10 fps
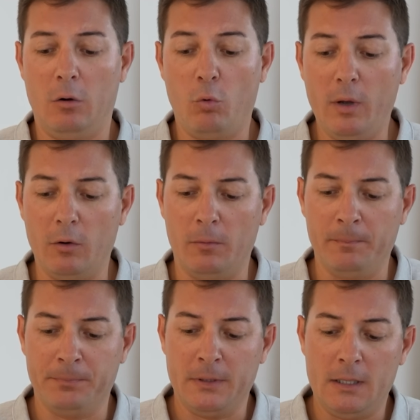
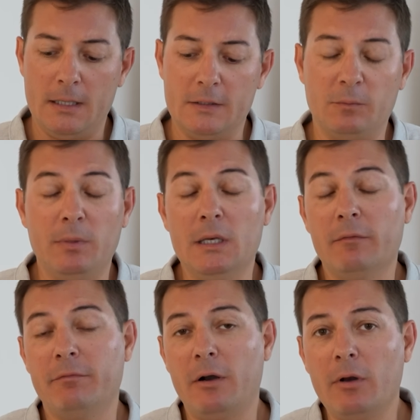Well, it's been
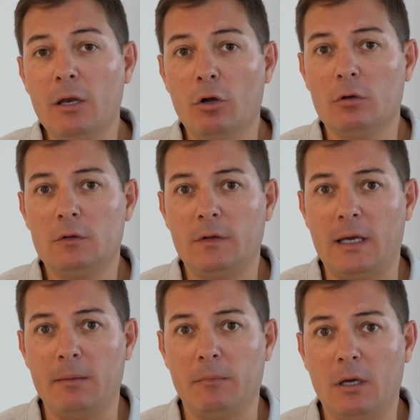a very long
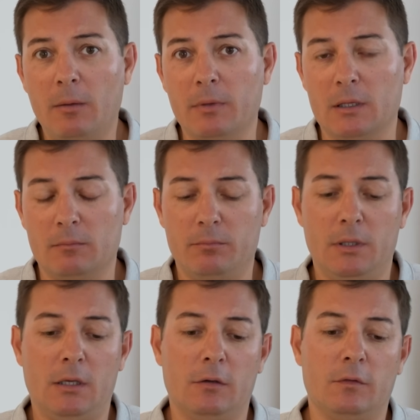time coming,
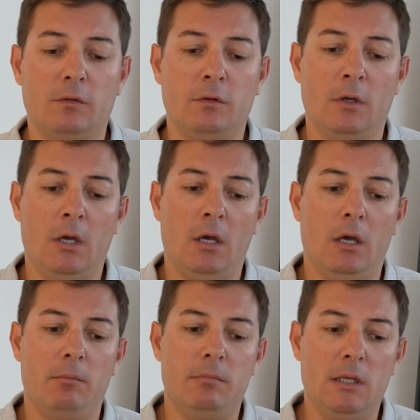because
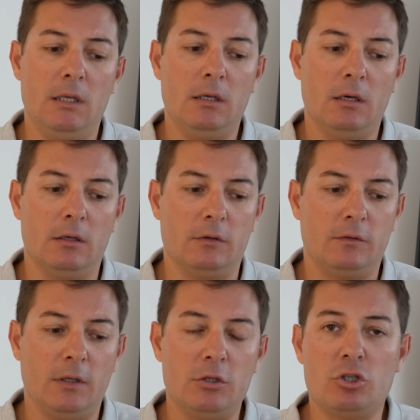being
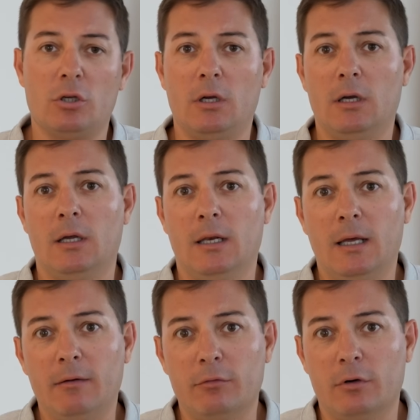such a
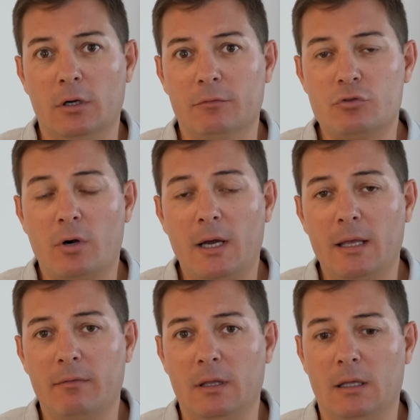lover of
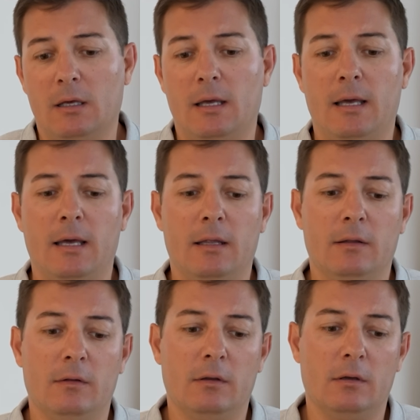driving
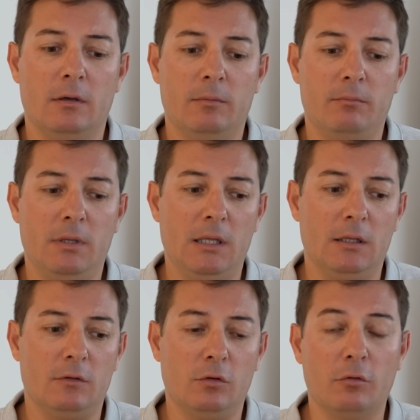and
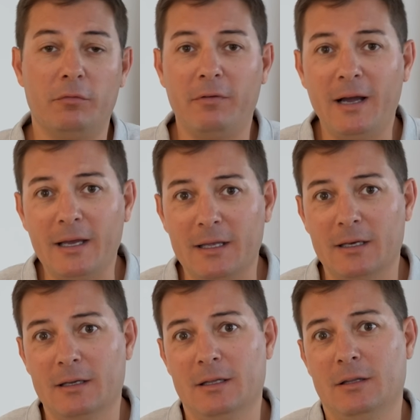being so
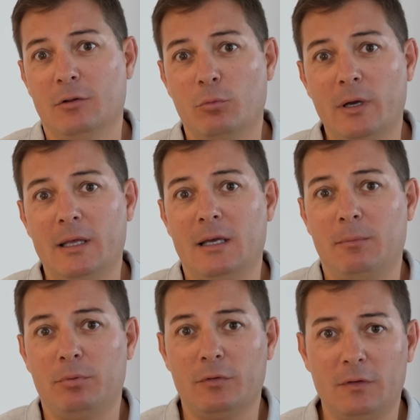fine in the way I
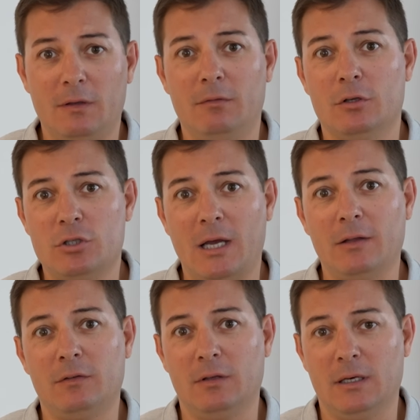perceive the
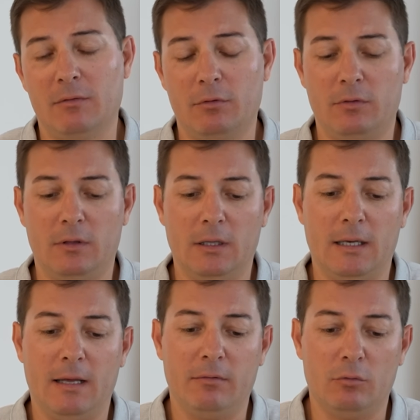chassis and everything, and
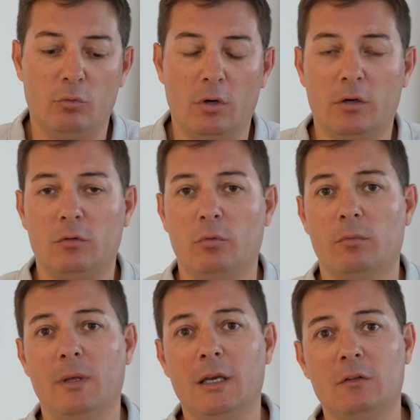having worked
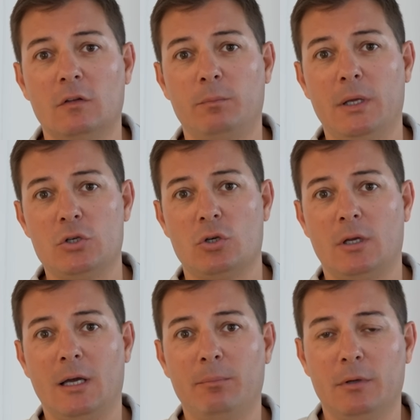with many suspension
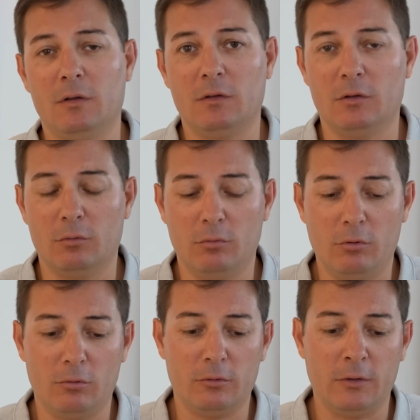companies in the
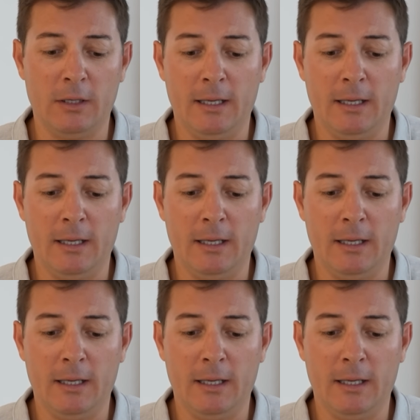world